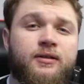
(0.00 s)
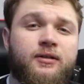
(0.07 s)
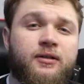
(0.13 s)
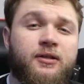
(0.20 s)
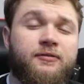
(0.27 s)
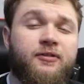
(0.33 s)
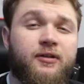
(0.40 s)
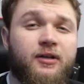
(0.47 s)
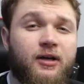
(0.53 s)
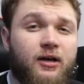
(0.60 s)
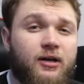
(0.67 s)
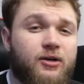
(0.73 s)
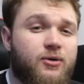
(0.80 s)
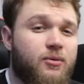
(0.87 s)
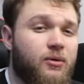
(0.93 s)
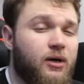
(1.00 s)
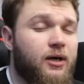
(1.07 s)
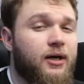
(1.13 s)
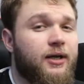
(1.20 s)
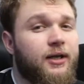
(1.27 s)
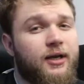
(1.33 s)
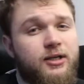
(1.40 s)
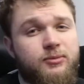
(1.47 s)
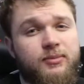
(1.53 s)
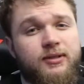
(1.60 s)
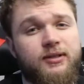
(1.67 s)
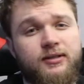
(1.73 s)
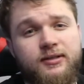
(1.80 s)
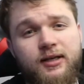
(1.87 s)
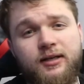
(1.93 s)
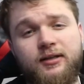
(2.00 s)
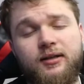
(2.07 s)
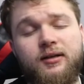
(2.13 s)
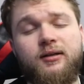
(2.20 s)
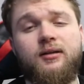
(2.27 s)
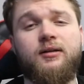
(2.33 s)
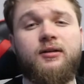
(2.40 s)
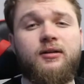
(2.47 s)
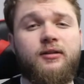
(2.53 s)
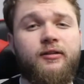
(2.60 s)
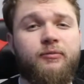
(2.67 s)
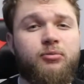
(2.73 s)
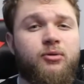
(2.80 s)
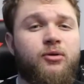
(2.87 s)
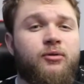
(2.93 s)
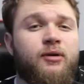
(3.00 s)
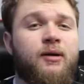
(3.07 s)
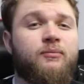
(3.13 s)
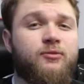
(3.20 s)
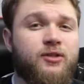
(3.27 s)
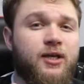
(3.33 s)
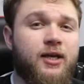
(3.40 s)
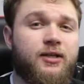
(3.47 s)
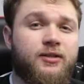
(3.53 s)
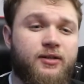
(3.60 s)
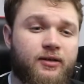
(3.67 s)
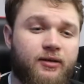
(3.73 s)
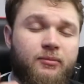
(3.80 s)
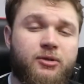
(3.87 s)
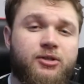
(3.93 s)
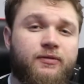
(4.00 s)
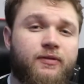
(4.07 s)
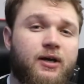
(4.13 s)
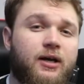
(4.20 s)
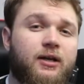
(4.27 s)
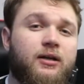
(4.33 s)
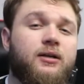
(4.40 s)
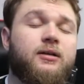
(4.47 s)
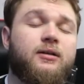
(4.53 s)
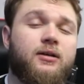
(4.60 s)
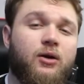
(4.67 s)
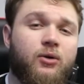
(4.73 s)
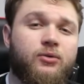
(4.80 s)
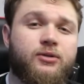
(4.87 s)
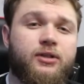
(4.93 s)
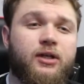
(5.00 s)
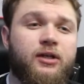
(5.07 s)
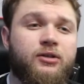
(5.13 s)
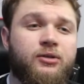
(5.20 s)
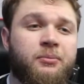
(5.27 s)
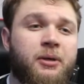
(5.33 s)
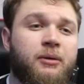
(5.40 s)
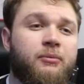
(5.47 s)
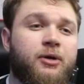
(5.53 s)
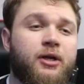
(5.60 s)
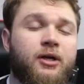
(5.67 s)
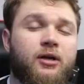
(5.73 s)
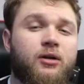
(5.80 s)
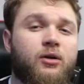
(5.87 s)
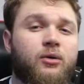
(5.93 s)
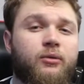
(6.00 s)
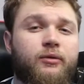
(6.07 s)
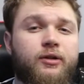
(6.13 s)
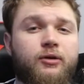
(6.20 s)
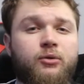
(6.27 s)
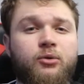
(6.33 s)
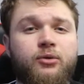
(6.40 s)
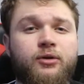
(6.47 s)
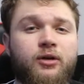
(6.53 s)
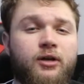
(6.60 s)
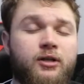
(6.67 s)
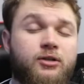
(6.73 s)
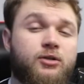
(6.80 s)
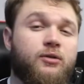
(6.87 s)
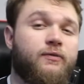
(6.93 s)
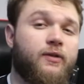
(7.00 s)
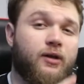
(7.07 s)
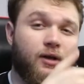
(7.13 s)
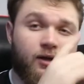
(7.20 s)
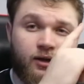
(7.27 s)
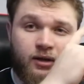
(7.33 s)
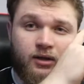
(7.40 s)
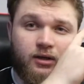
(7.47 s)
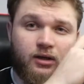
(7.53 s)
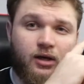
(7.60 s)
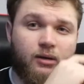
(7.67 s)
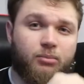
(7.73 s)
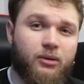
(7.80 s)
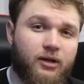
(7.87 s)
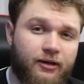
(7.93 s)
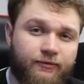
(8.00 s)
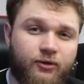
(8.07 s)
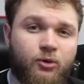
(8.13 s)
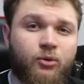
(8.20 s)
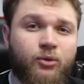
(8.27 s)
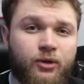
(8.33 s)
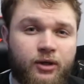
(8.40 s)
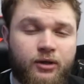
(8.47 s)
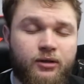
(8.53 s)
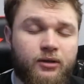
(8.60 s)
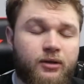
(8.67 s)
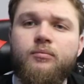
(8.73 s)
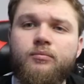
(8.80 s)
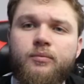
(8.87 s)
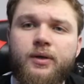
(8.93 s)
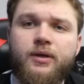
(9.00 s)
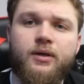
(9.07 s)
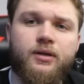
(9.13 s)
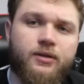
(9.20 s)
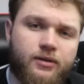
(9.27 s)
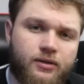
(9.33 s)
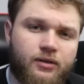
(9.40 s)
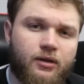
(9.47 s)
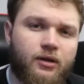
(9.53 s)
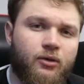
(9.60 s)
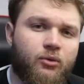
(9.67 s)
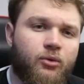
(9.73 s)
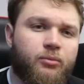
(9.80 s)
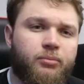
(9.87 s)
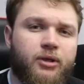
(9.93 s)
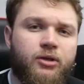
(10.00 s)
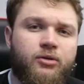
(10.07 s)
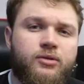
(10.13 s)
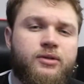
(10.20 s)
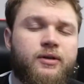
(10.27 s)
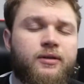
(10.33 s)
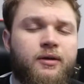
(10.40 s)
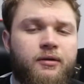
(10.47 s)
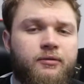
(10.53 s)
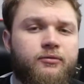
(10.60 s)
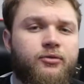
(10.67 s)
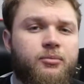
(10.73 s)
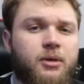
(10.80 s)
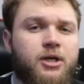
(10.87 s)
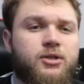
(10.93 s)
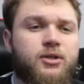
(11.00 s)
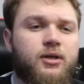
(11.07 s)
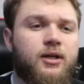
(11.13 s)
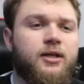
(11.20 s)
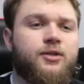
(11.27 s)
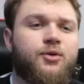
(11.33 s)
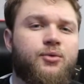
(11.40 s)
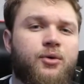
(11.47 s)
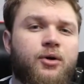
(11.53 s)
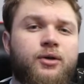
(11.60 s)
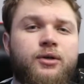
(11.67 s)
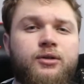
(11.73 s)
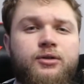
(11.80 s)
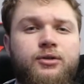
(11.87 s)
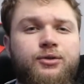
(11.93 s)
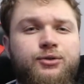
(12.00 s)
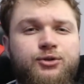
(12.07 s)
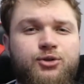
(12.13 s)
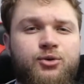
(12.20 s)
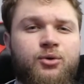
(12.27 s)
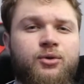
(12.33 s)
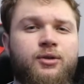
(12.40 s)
After the ROI has been detected, the program takes the image of that, holds it into memory along with the coordinates of the upper left corner, because it will be using that information later on to draw